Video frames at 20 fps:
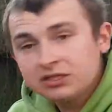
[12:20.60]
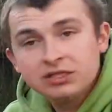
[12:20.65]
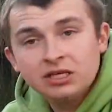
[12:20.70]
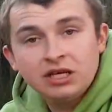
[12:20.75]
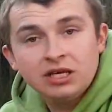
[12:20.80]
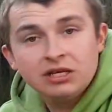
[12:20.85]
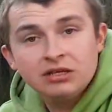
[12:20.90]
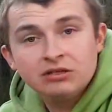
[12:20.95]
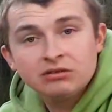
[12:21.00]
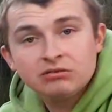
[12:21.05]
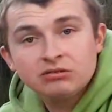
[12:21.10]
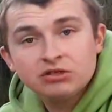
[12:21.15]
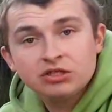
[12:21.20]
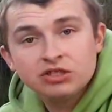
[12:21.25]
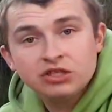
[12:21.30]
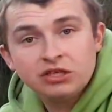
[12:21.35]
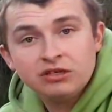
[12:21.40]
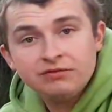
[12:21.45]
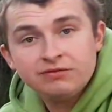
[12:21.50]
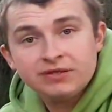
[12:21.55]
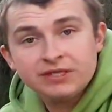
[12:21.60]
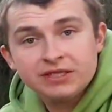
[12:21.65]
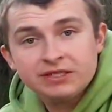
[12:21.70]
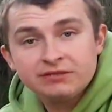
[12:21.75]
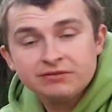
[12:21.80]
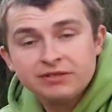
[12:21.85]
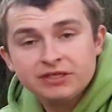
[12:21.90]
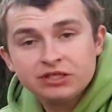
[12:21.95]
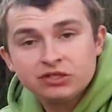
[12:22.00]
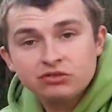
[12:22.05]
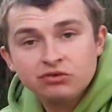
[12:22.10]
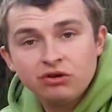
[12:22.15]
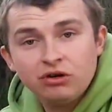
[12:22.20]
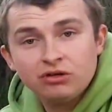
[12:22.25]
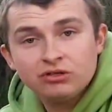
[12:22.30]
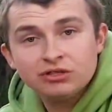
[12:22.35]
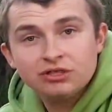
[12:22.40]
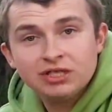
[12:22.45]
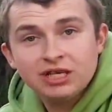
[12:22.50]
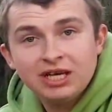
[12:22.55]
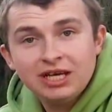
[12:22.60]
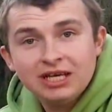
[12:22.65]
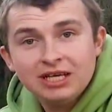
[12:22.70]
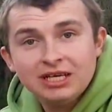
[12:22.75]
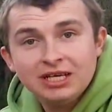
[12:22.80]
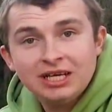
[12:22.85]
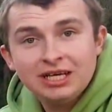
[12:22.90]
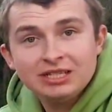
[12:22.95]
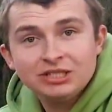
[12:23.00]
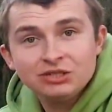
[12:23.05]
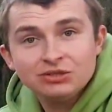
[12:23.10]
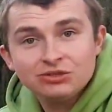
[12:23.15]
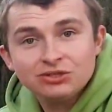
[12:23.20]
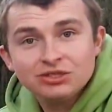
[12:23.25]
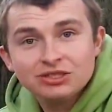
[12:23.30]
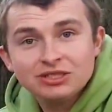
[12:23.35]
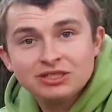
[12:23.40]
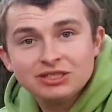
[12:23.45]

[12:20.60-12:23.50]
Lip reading: so just hopefully, fingers crossed. Hey, George.